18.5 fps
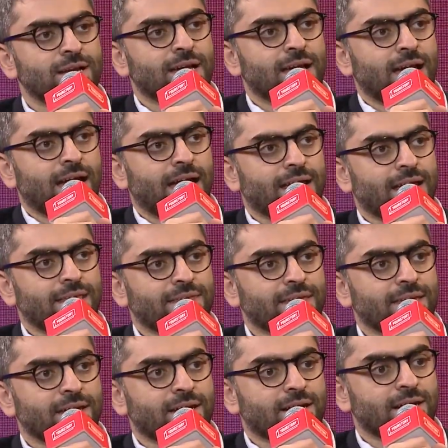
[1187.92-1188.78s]
And I
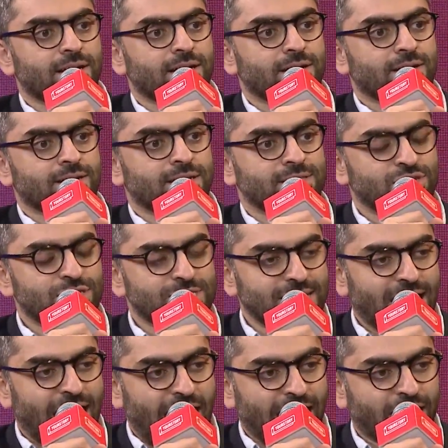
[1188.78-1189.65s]
think
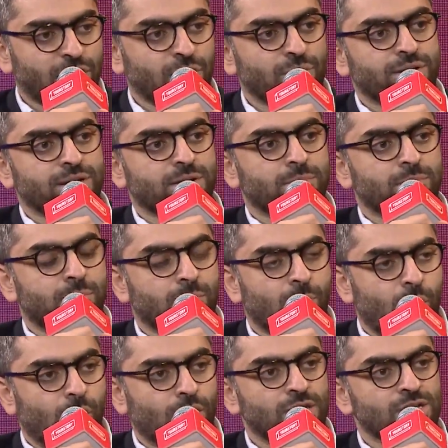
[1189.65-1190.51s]
just accurate
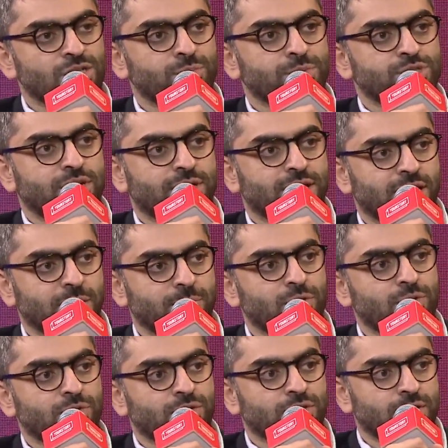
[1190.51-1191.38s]
models which are
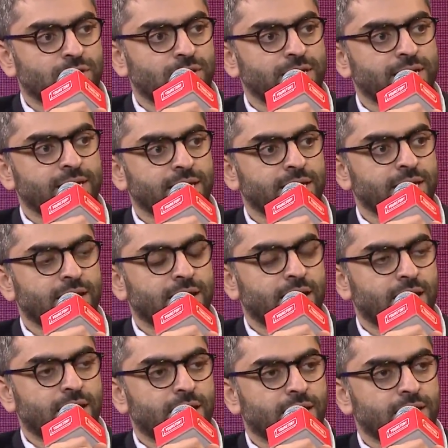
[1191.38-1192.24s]
able to really
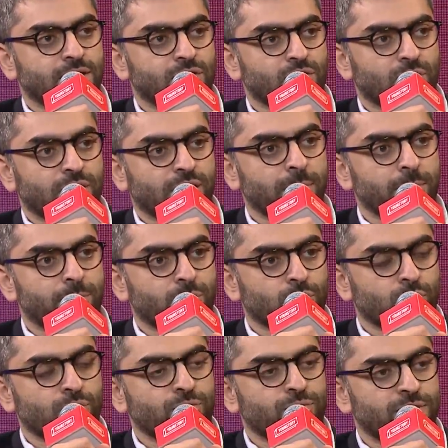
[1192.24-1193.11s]

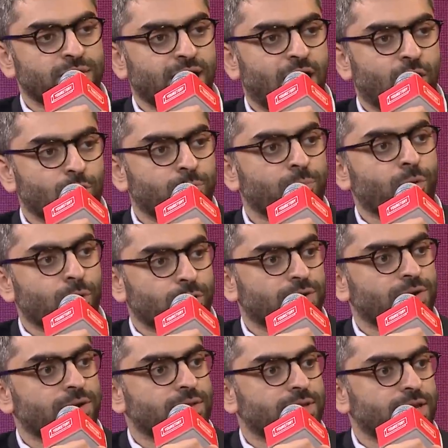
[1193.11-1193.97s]
improve the
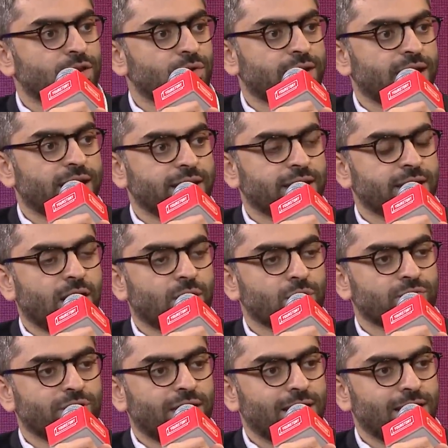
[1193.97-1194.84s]
output that you're getting
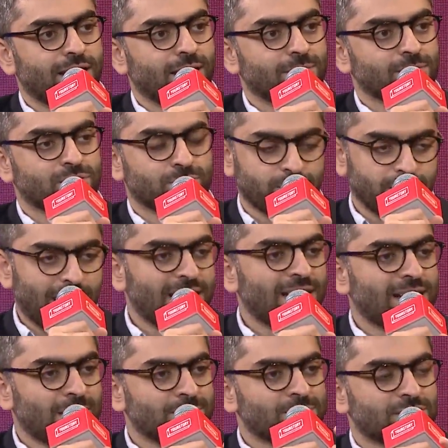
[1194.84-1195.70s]
out of LLMs.
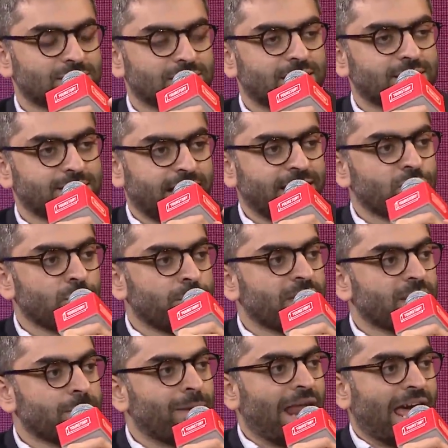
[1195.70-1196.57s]
LLMs tend to
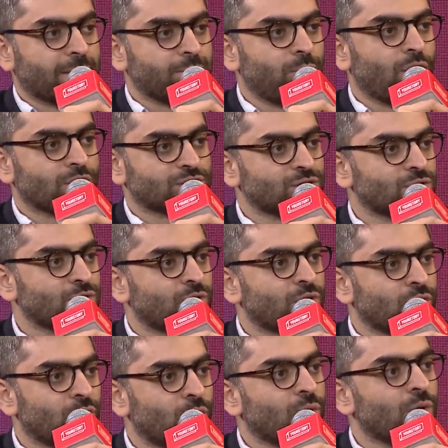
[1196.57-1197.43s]
be a black box. You
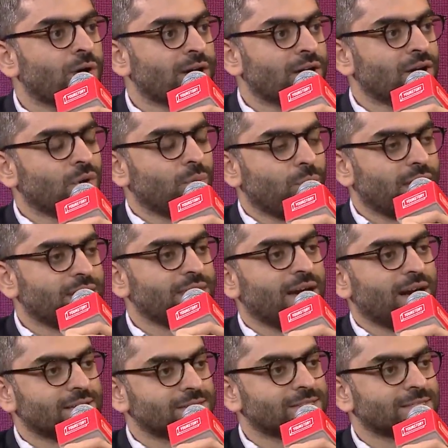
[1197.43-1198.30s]
don't know where
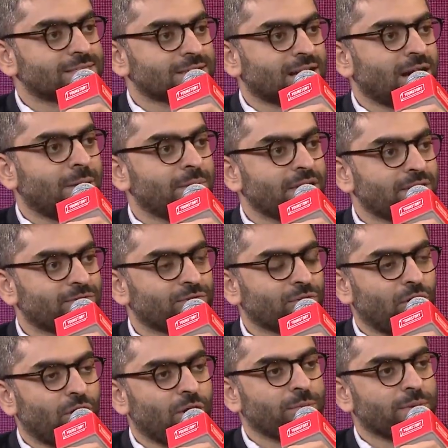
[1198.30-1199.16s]
the answers are coming
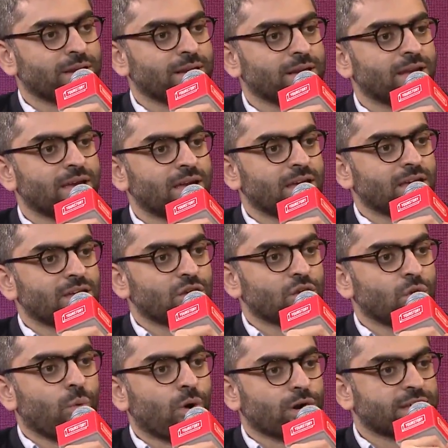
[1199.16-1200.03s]
from, and
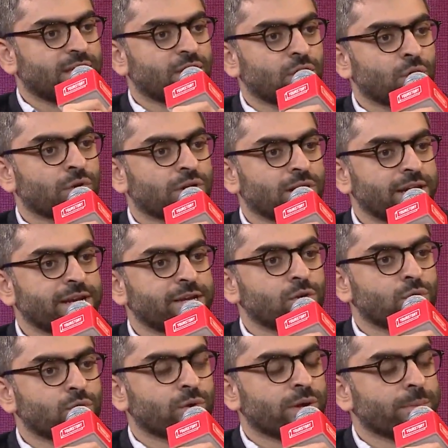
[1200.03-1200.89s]
what can you really
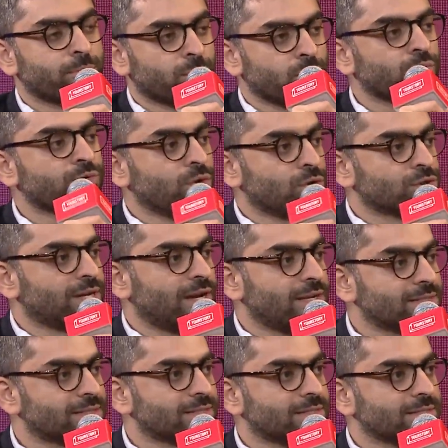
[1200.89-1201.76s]
do to improve those
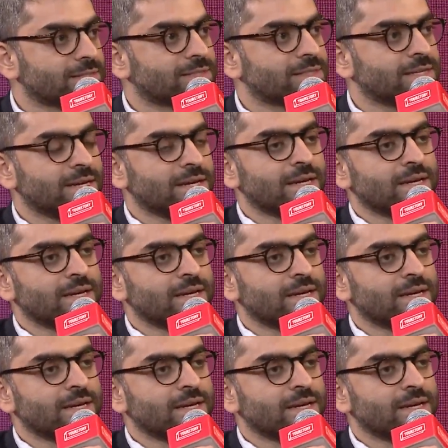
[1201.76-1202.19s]
answers.